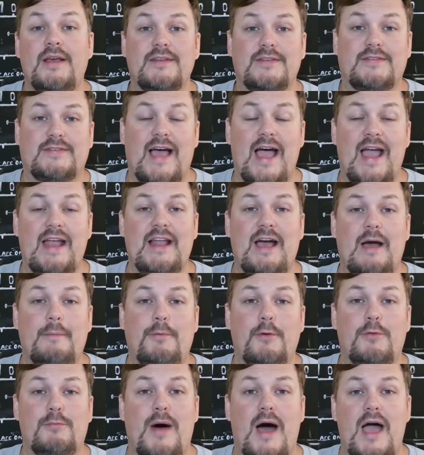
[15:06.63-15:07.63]
Sign
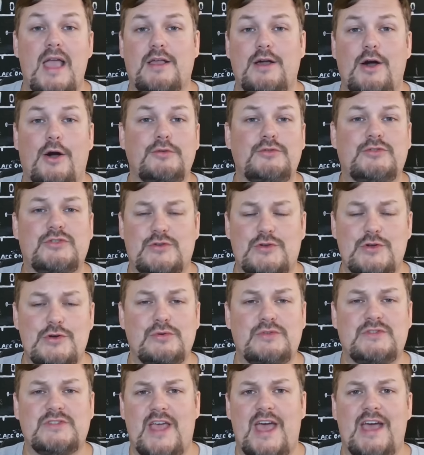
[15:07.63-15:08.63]
up with my code
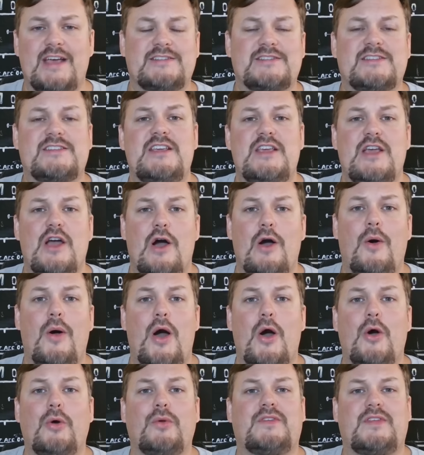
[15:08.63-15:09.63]
Stoots,
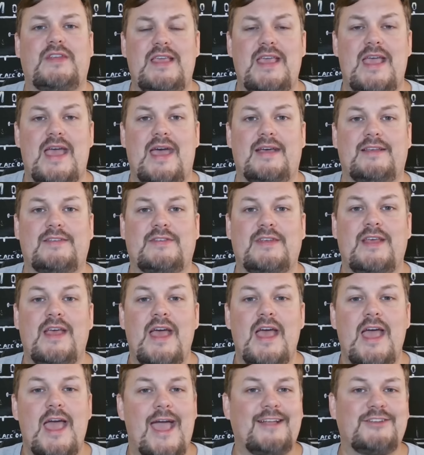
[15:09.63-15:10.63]
S-T-O-O-T-S,
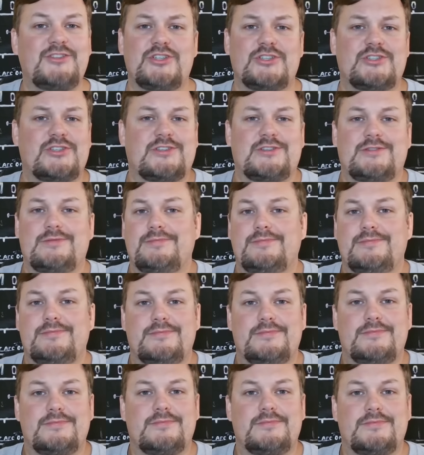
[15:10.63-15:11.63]
and just
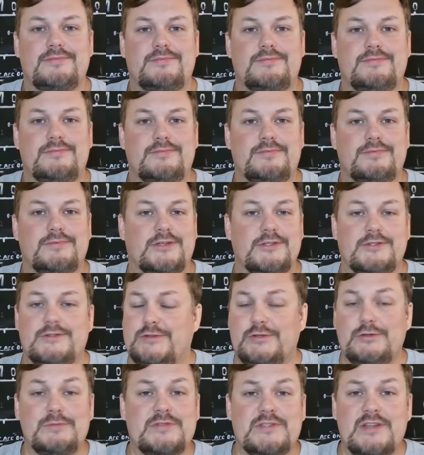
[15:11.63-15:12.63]

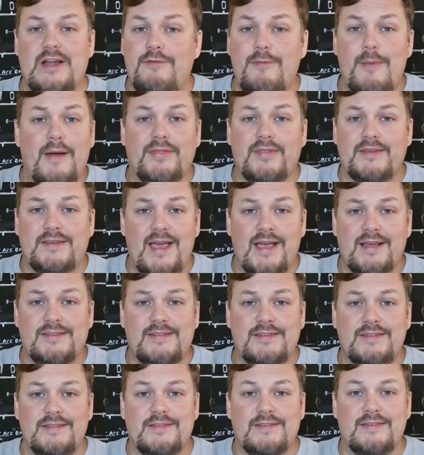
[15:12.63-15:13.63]
consume stuff about the
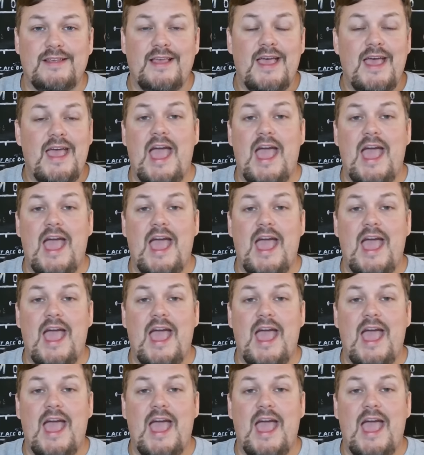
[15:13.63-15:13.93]
Texans.